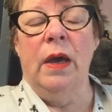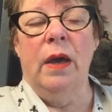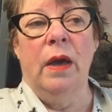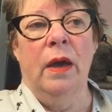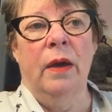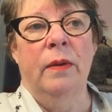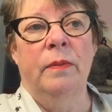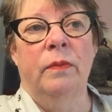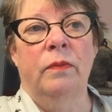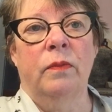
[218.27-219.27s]

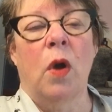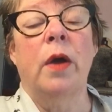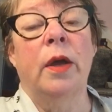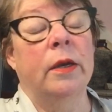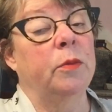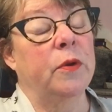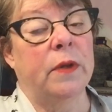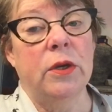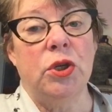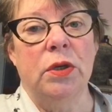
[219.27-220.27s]
and a
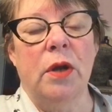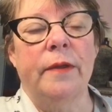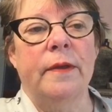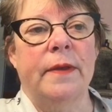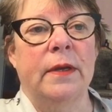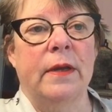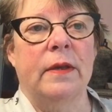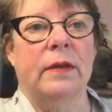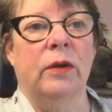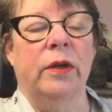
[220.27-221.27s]
musician, not that they
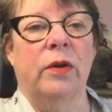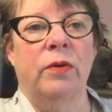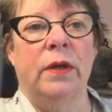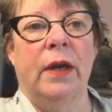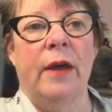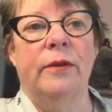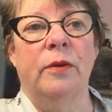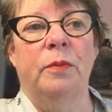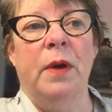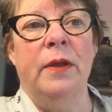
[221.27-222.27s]
necessarily go
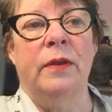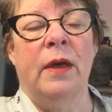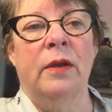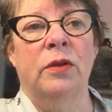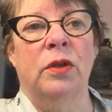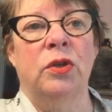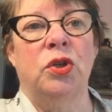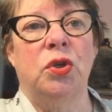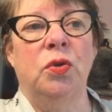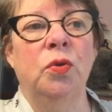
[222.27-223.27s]
together, but the
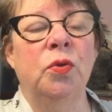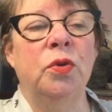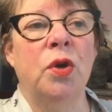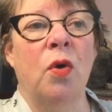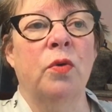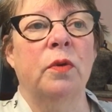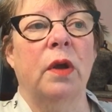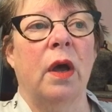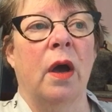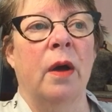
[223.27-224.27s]
two don't
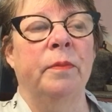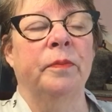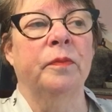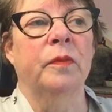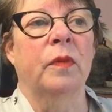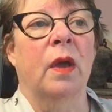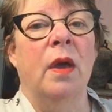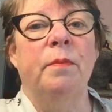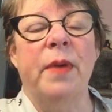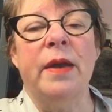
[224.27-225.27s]

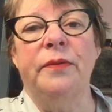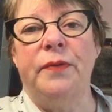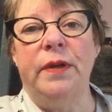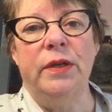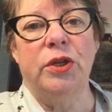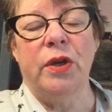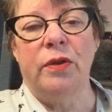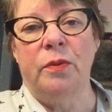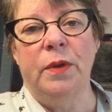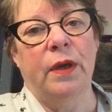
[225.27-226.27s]
benefit each
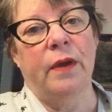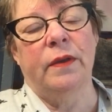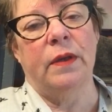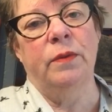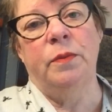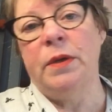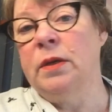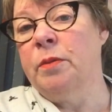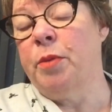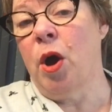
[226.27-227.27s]
other, because he would be
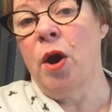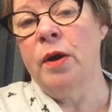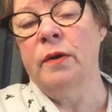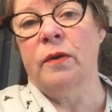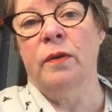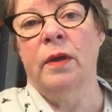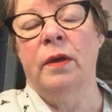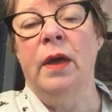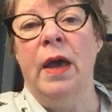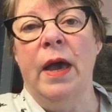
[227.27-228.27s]
in a bar, and so
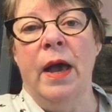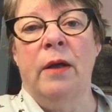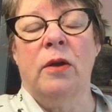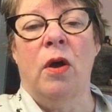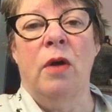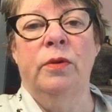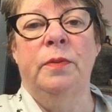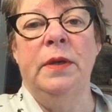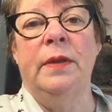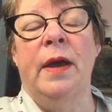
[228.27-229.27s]
the alcohol would
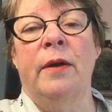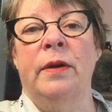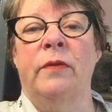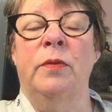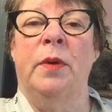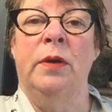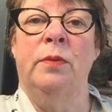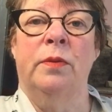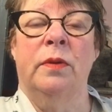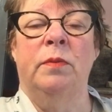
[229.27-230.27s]
be there, and everybody
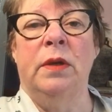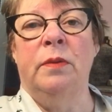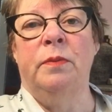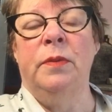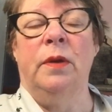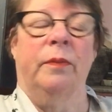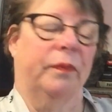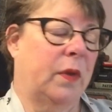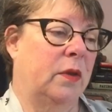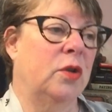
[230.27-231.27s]
would be,
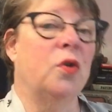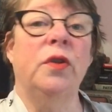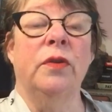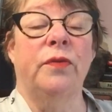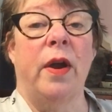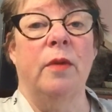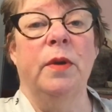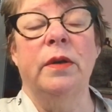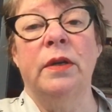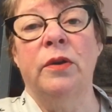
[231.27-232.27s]
the
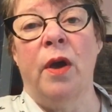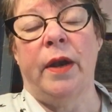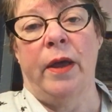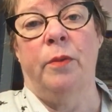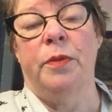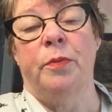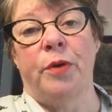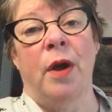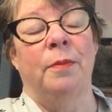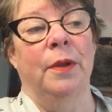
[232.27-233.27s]
environment did not help the
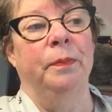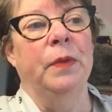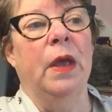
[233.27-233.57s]
problem.